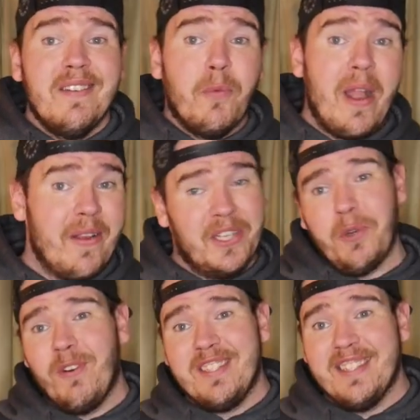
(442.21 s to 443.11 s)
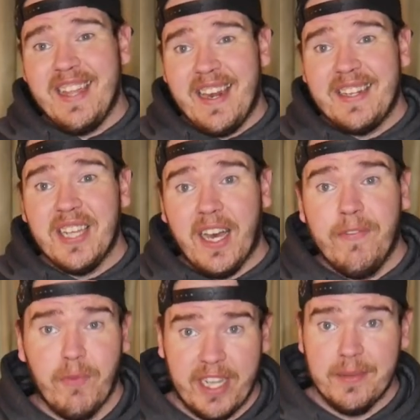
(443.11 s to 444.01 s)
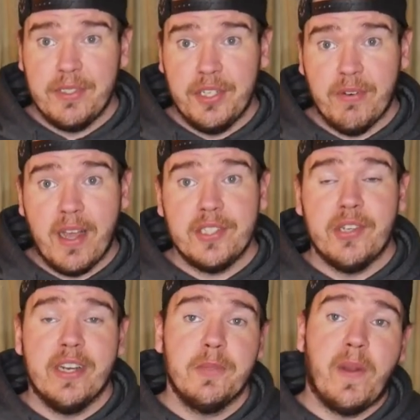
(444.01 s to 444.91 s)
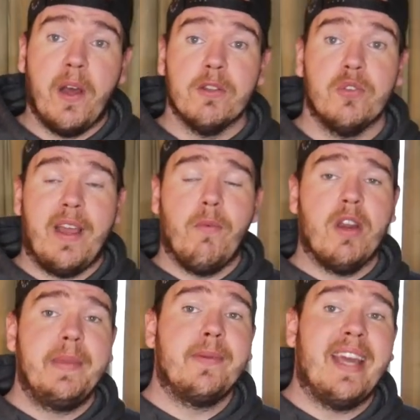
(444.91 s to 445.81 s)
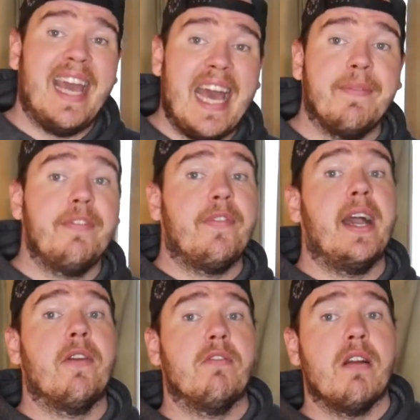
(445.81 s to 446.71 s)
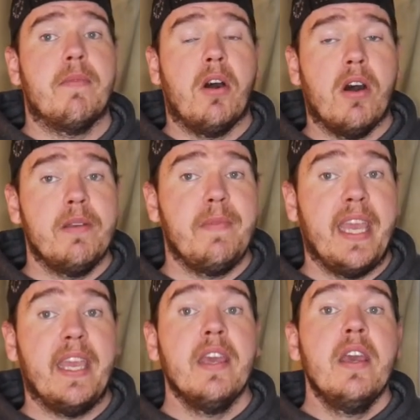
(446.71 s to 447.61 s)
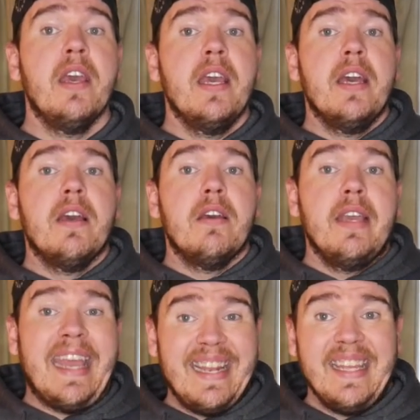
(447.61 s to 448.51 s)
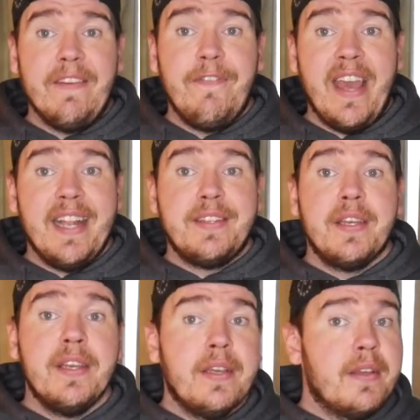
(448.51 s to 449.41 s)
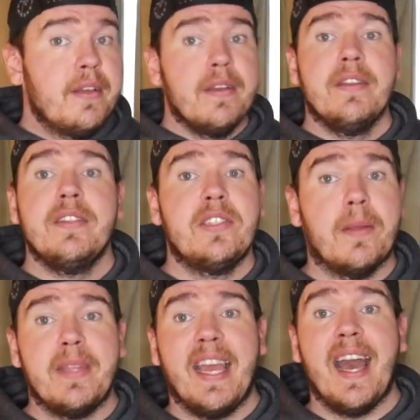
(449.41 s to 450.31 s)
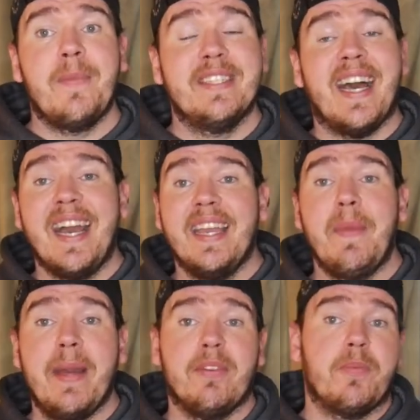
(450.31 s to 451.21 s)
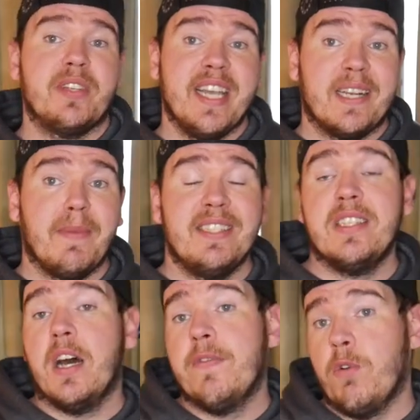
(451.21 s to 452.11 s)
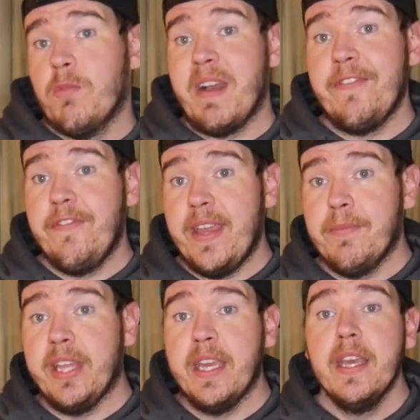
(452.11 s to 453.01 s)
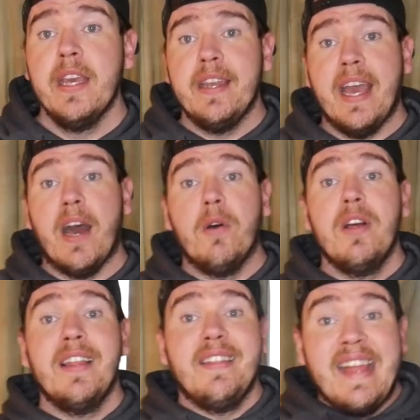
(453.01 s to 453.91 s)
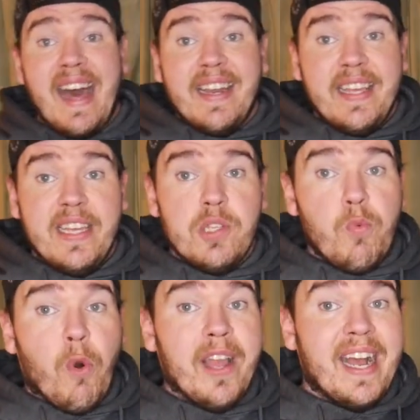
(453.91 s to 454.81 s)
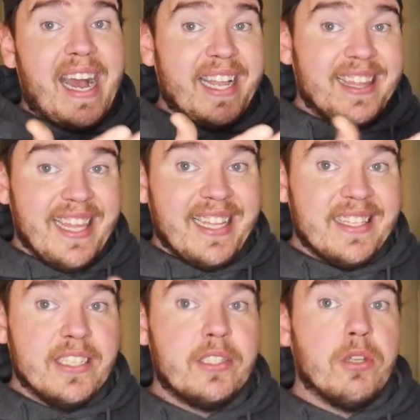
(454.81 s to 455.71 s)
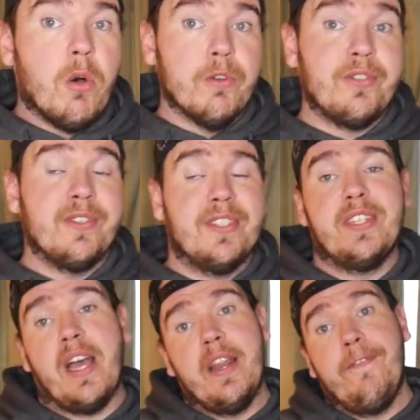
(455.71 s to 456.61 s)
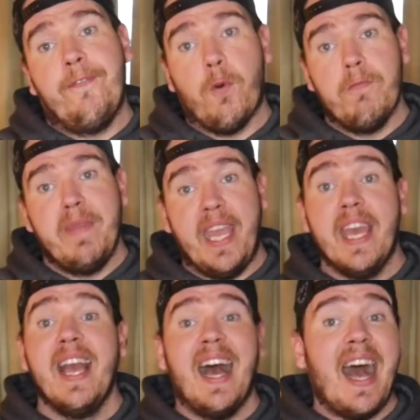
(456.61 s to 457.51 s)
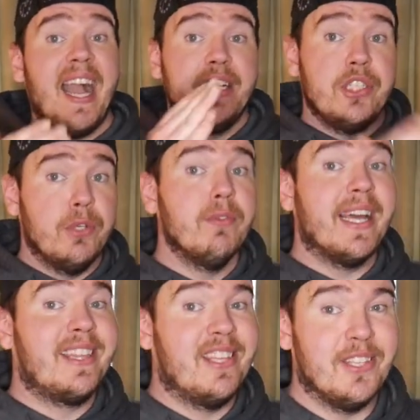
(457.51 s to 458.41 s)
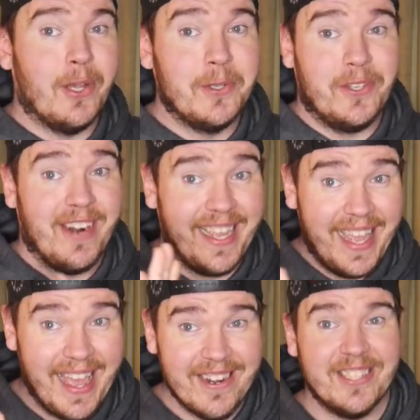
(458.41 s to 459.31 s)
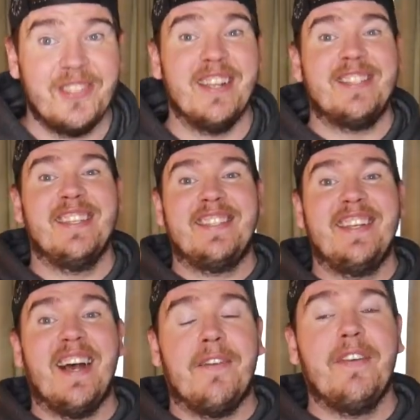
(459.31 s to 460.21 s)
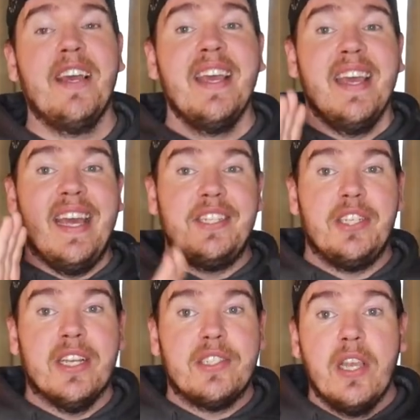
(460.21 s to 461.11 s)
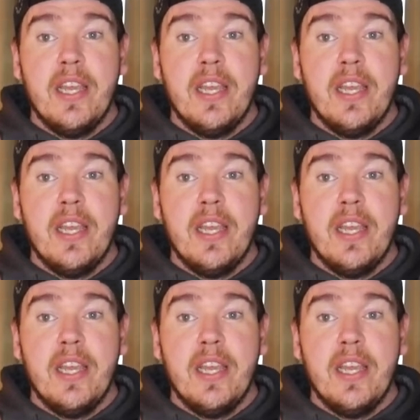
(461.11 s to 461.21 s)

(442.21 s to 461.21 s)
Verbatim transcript: wearing shorts is kind of tough when it comes to drawstrings, but also I want to be able to have a firearm on me in the event something happens, I am able to protect myself or my family. Now, that is what I think this holster design designed for me. I do like this holster. I cannot stress this enough. It's just